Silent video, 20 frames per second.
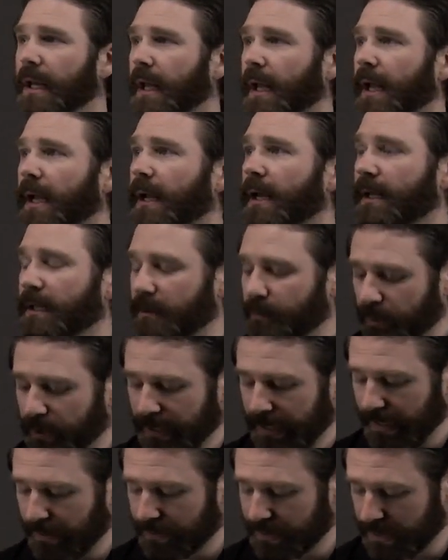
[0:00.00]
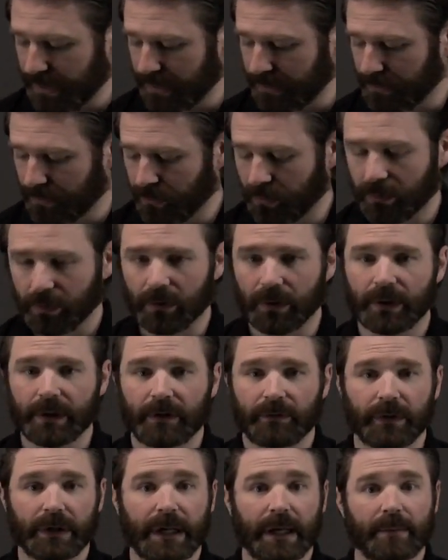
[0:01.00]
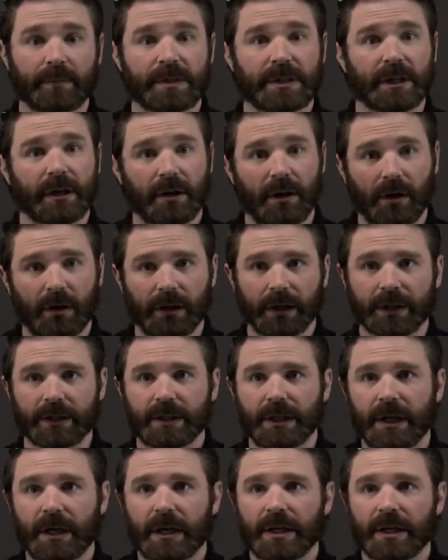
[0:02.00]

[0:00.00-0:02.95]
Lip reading: and pronounce it, or different names to call it.